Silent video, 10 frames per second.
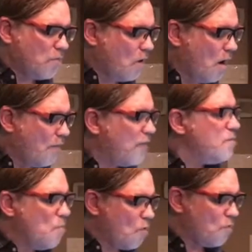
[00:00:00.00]
were often
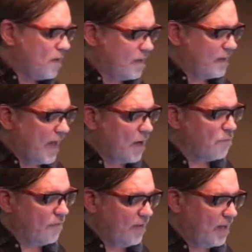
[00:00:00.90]
more risque
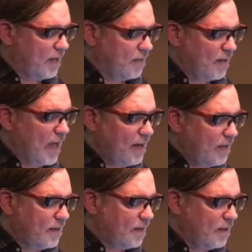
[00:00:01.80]
and revealing than any
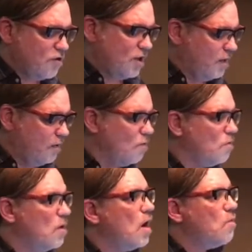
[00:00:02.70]
city she
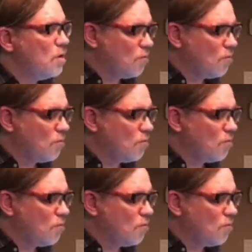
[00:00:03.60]
knew would